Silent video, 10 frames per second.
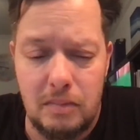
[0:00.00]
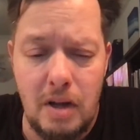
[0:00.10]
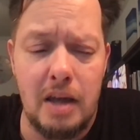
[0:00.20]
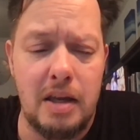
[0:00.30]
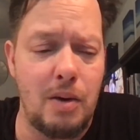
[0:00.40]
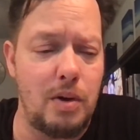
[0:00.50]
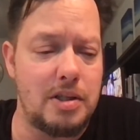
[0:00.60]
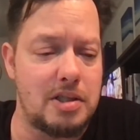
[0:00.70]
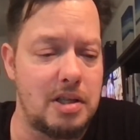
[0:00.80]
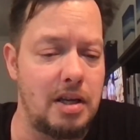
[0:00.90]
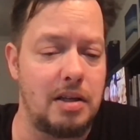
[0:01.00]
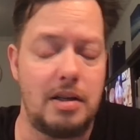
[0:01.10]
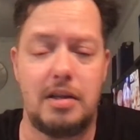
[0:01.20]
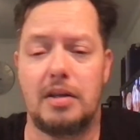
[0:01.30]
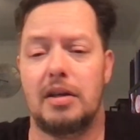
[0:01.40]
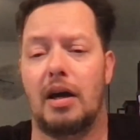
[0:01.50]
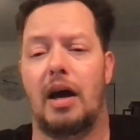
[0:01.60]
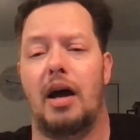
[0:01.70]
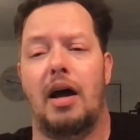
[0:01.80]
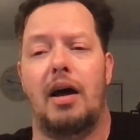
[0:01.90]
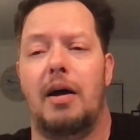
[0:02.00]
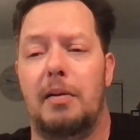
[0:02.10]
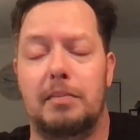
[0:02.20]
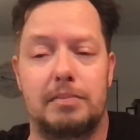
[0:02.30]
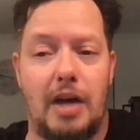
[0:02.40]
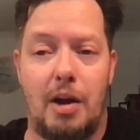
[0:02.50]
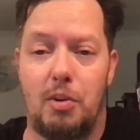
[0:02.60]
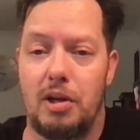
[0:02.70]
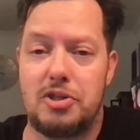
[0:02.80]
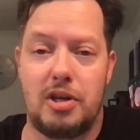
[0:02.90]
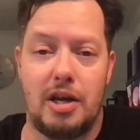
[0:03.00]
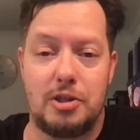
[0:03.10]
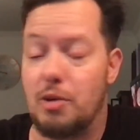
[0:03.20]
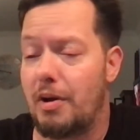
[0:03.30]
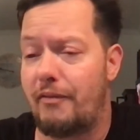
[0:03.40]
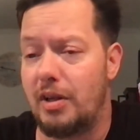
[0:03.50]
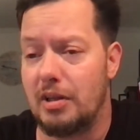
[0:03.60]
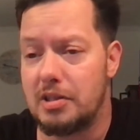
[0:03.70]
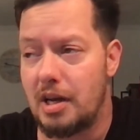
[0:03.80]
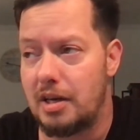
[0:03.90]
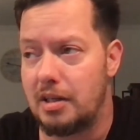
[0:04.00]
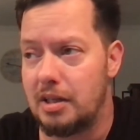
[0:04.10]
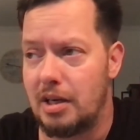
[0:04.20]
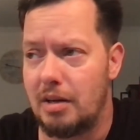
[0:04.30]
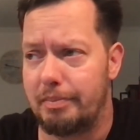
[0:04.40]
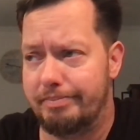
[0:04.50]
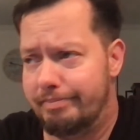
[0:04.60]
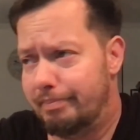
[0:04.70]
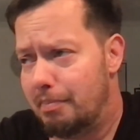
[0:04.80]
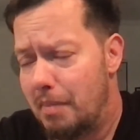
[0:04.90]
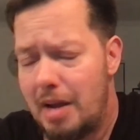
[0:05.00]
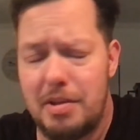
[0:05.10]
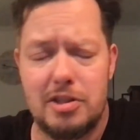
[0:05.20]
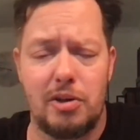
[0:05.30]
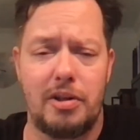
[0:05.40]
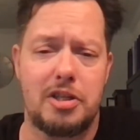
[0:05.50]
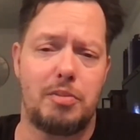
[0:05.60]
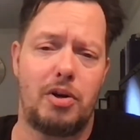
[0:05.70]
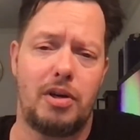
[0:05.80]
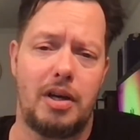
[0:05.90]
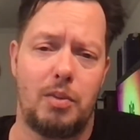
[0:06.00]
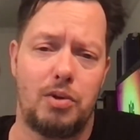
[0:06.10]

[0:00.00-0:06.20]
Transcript: I can't wait to see it. I will let you guys know my feelings on it maybe as early as tomorrow night.